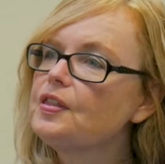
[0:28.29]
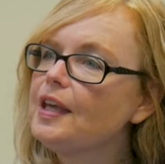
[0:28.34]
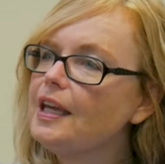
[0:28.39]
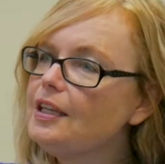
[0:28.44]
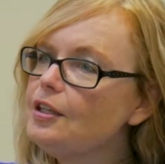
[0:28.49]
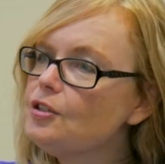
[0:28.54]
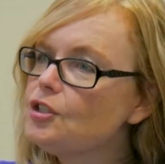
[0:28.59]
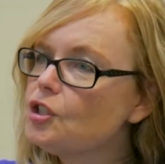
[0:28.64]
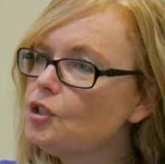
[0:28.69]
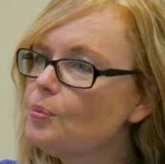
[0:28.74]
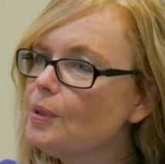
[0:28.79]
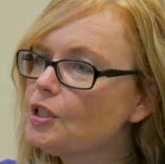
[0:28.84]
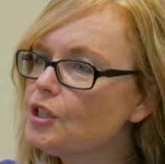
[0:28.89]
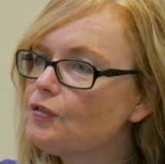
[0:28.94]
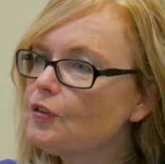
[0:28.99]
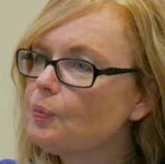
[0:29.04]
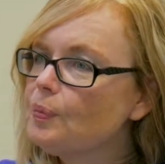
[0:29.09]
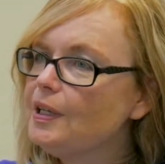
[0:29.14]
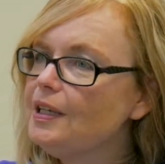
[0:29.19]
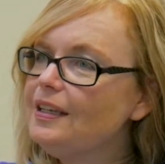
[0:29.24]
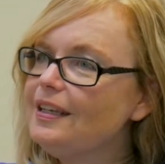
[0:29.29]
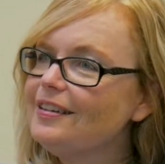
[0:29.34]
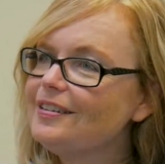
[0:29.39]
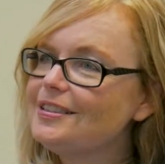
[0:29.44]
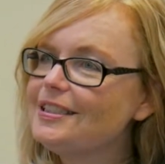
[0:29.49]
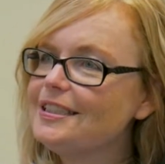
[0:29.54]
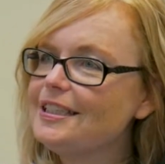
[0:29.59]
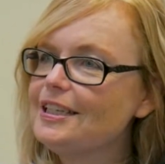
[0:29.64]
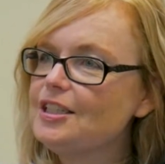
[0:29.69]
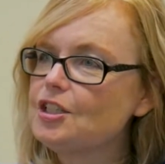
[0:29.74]
thank you so much for being here
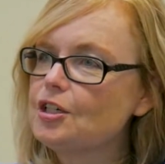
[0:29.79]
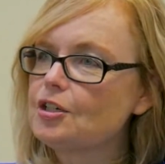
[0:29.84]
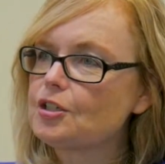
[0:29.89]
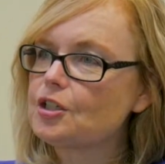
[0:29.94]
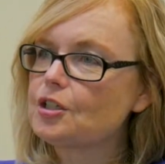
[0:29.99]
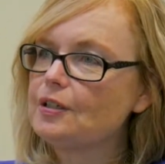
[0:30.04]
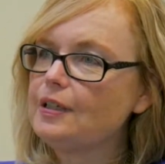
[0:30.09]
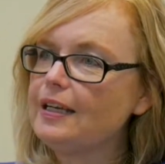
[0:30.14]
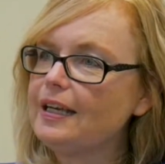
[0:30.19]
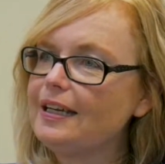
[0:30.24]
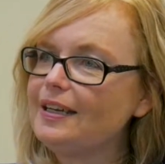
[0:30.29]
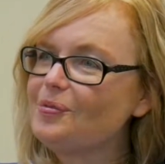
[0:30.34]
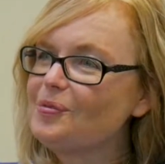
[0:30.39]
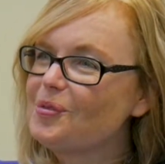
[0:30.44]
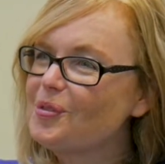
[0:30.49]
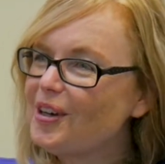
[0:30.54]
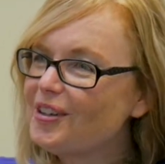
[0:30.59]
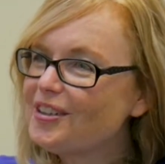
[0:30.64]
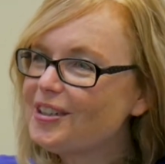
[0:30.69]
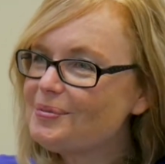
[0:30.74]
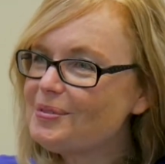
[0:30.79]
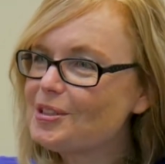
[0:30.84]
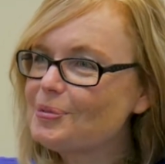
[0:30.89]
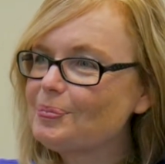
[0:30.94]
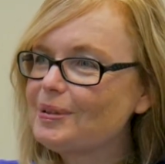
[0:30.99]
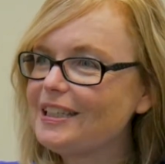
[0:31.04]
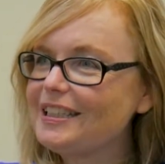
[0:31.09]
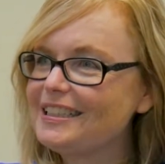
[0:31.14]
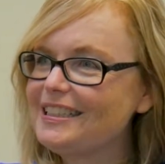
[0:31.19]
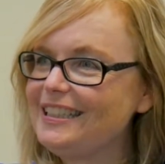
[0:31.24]
today, Dr. Land, and welcome to
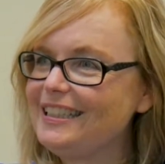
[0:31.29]
Plugged